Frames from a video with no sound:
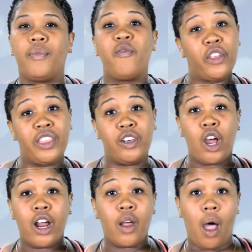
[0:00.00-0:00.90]
for the
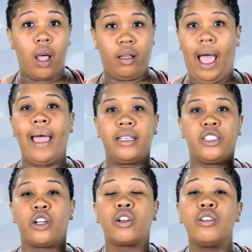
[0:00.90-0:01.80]
dark eye
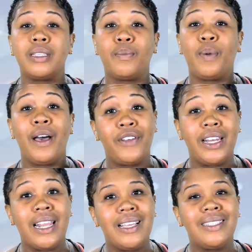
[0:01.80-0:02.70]
circles and
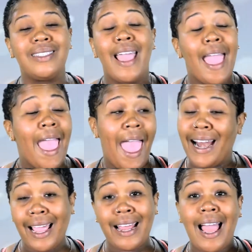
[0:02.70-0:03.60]
puffiness.
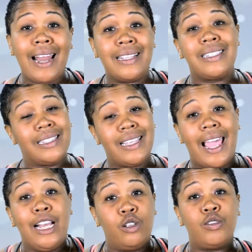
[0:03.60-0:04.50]
And I can honestly say
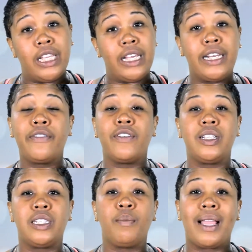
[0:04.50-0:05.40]
I do see a
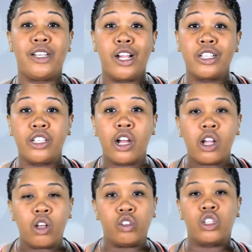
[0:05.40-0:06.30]
difference in my dark
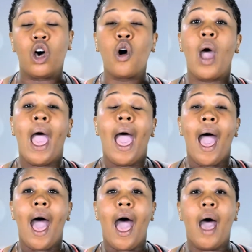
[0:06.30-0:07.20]
circles. So
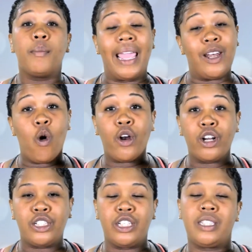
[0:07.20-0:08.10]
in
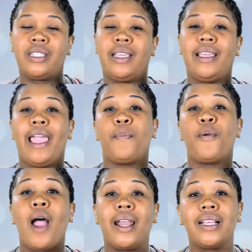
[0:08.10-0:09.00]
order to see a
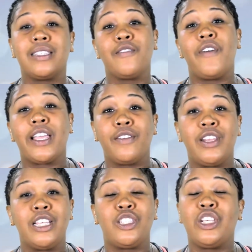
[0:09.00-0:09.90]
product's
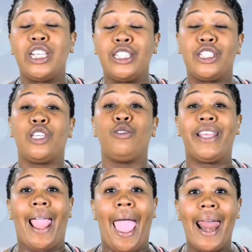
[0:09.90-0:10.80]
effectiveness, you need to use
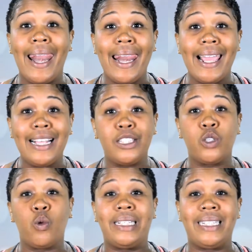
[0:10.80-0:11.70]
it at least
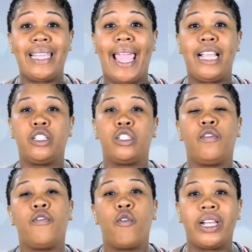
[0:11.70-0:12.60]
28 to
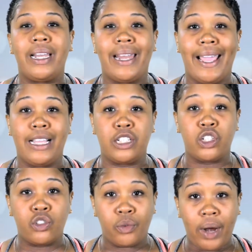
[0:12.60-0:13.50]
40 days
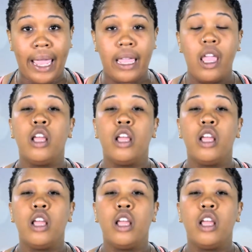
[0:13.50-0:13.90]
straight,